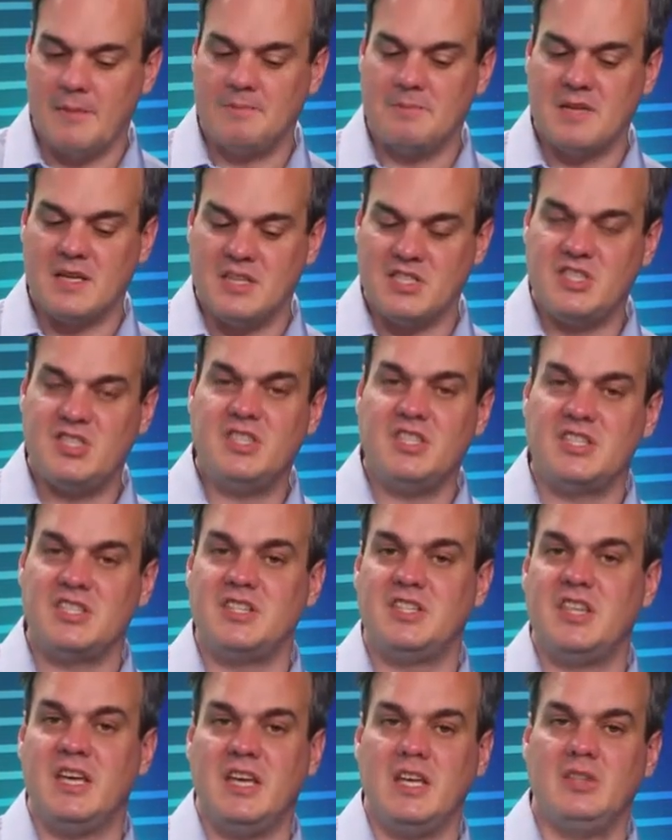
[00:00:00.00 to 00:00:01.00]
It's
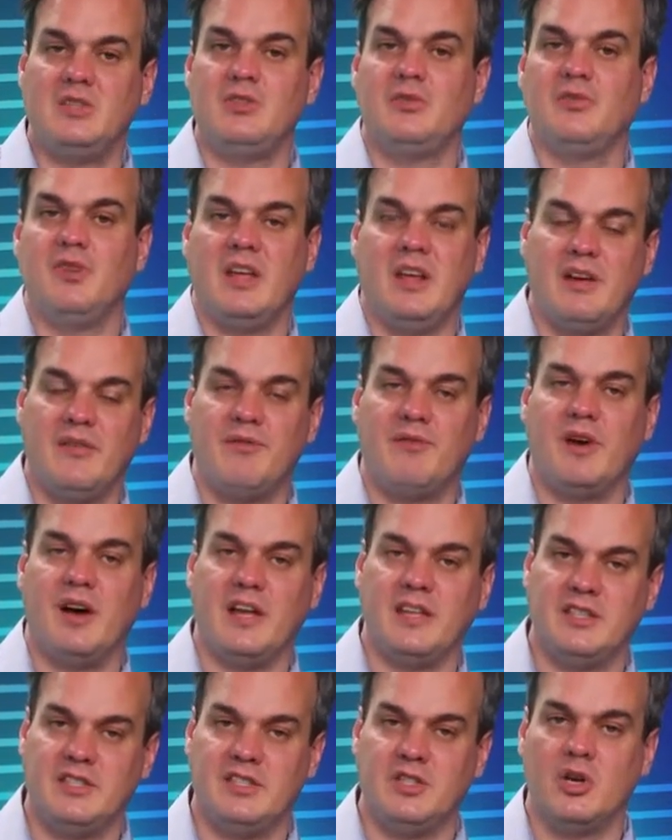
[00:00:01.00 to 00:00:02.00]
just there to verify
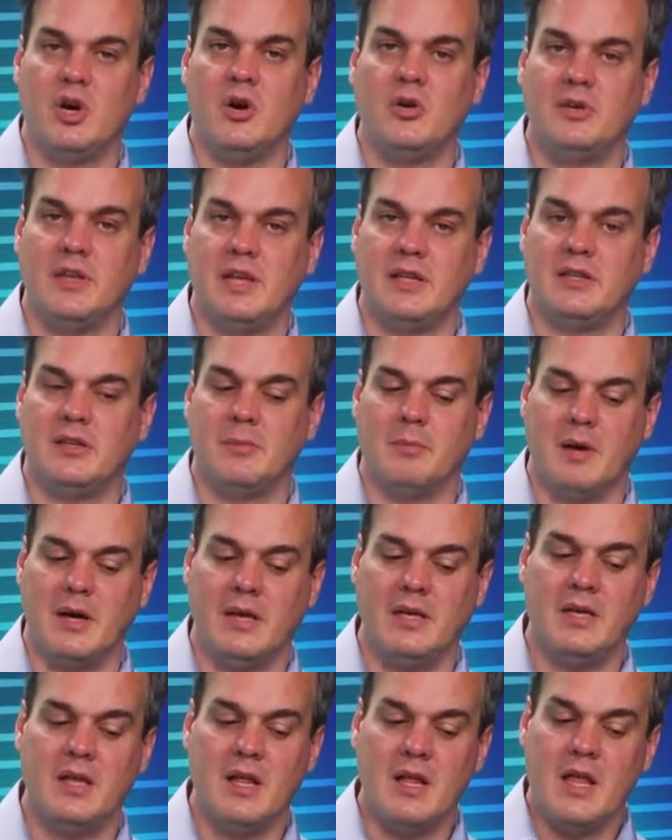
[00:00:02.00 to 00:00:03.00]
that you own that
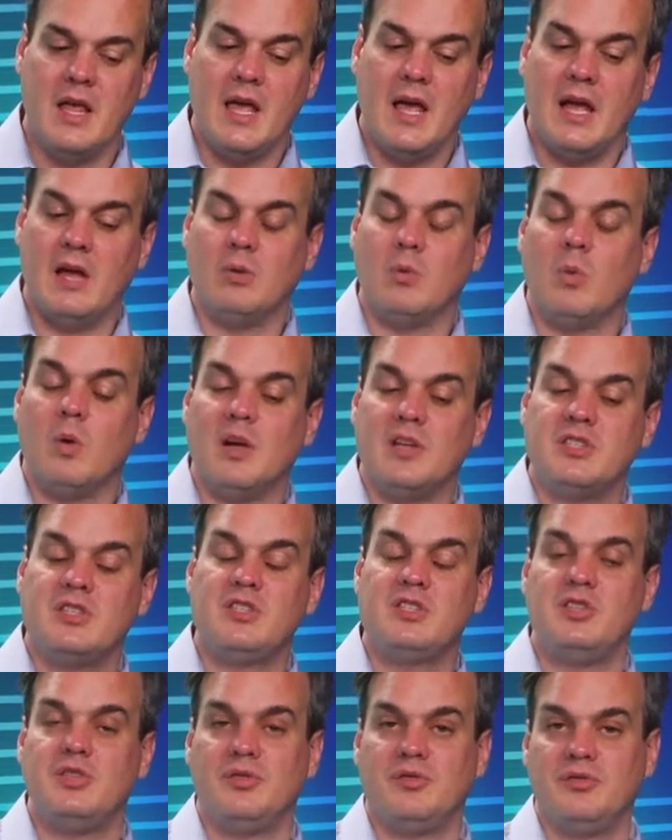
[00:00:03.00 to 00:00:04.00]
domain. And
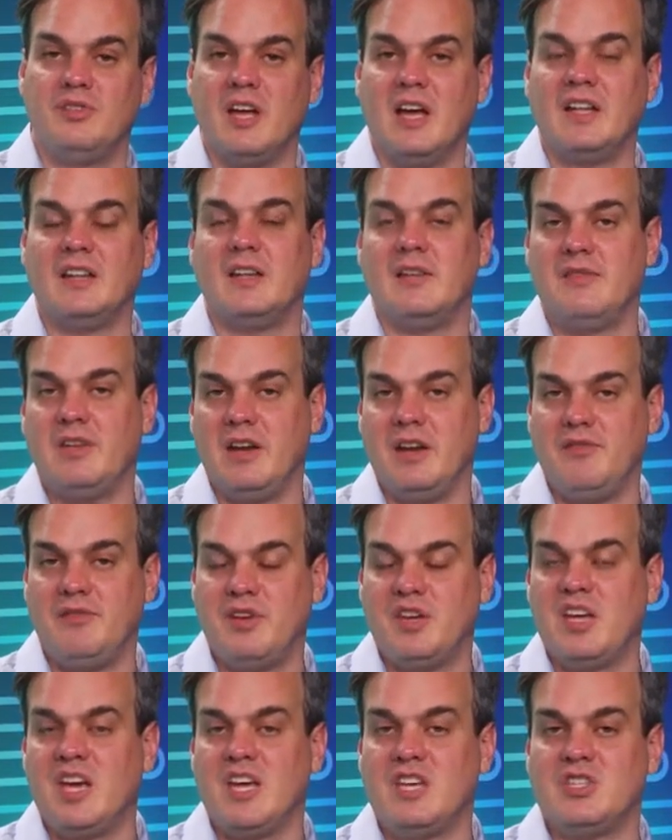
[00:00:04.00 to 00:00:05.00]
once you've done the
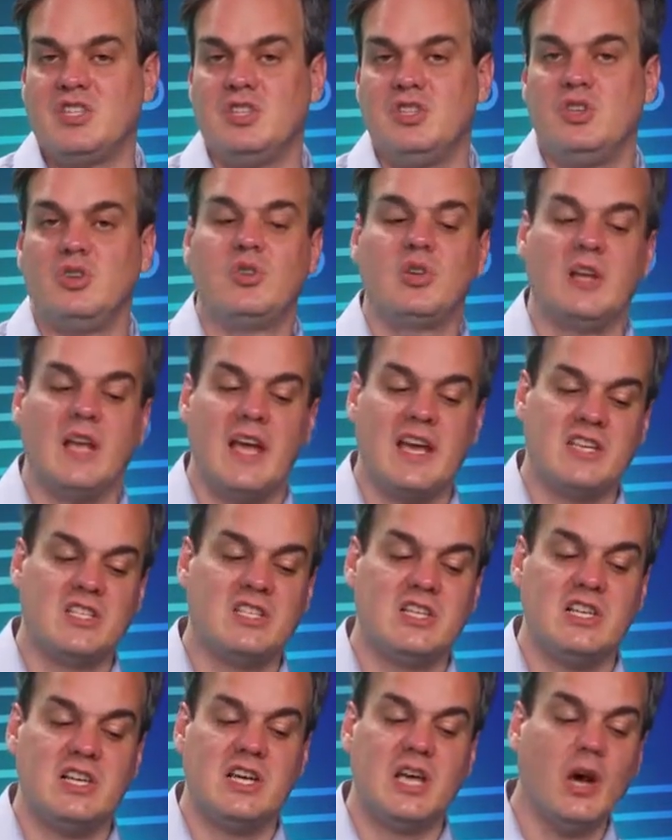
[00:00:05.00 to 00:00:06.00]
verification, you can
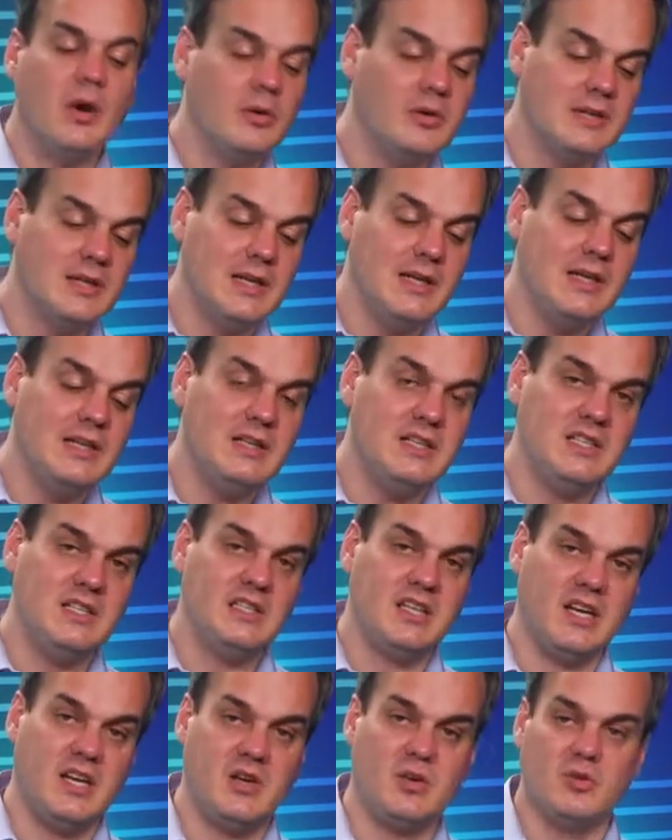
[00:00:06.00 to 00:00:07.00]
actually go and delete these
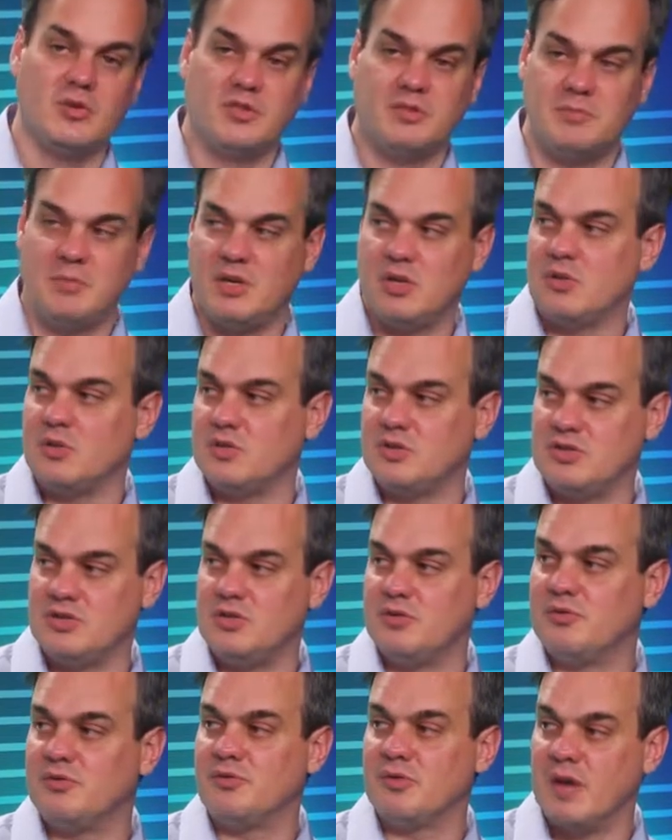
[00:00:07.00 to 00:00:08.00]
records, because
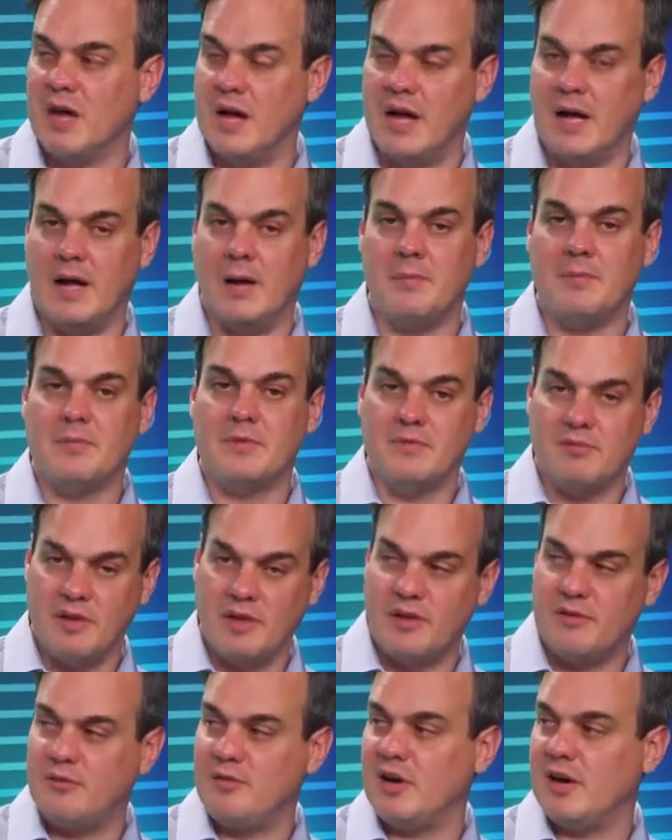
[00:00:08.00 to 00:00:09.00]
you've
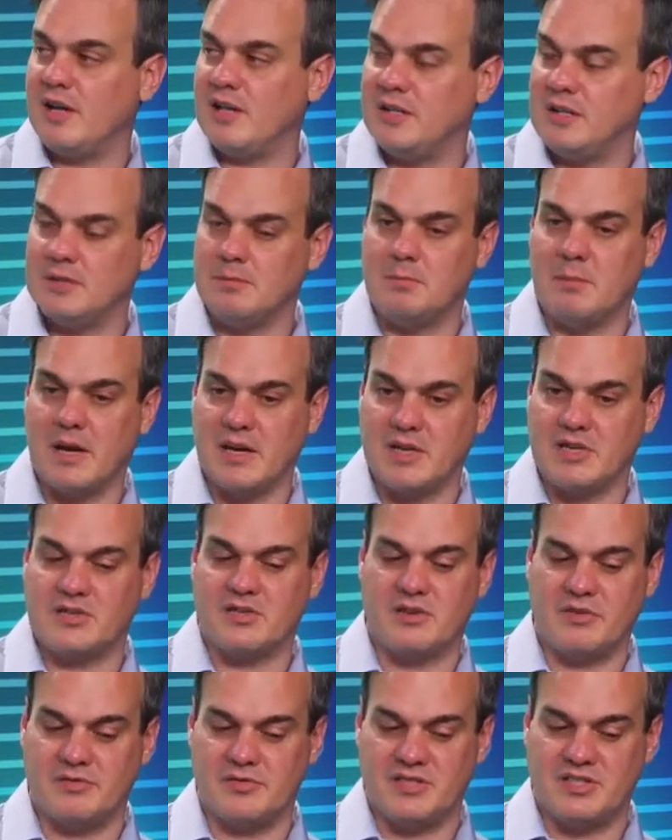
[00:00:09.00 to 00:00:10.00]
verified it,
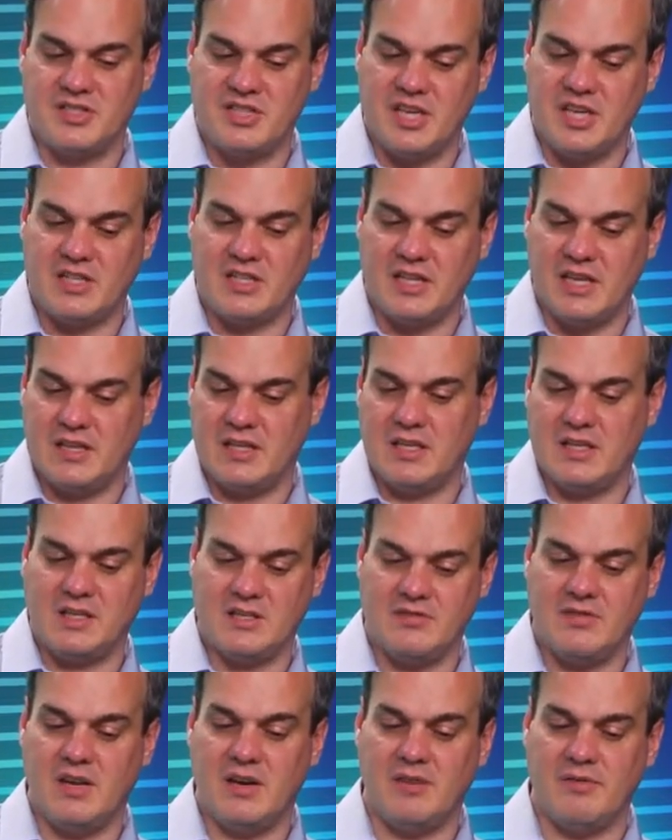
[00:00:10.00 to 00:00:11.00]
Microsoft has checked that it's
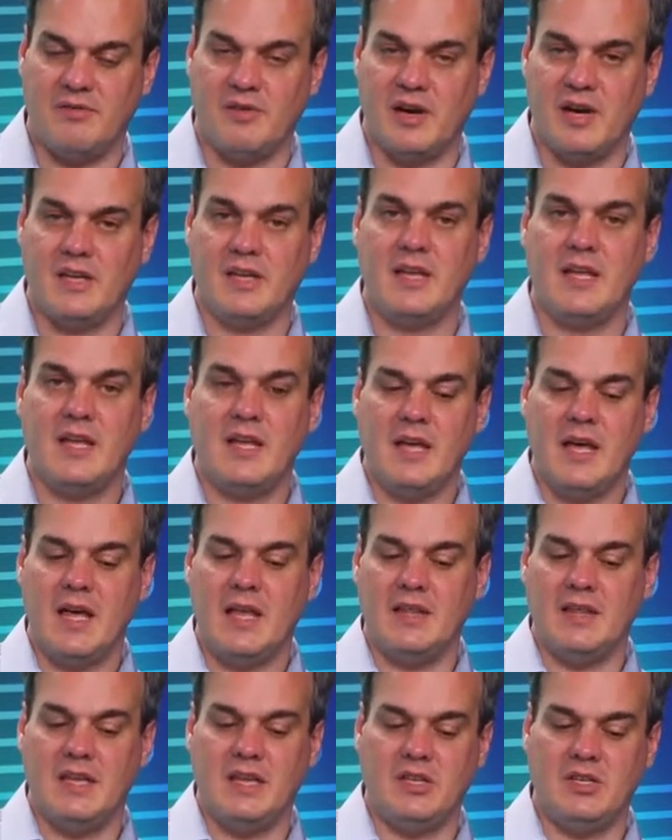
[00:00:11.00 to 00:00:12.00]
verified,
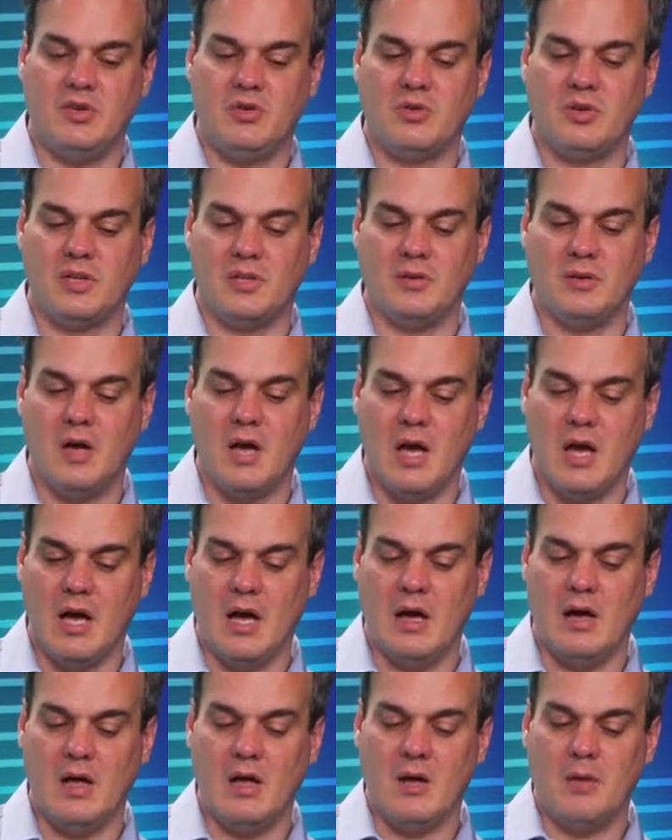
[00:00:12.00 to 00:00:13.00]
and then you can
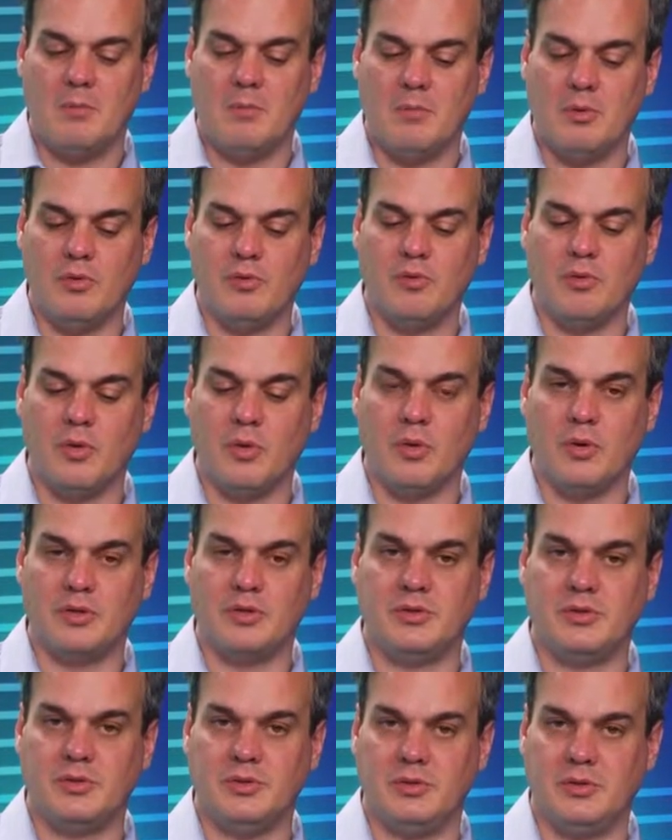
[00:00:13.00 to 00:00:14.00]
move forward
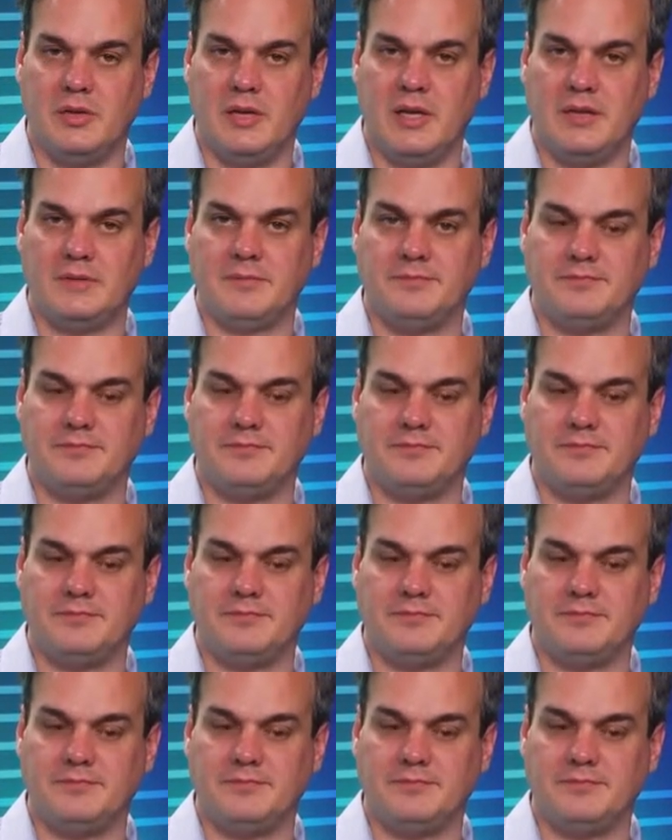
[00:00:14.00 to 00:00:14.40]
to do that.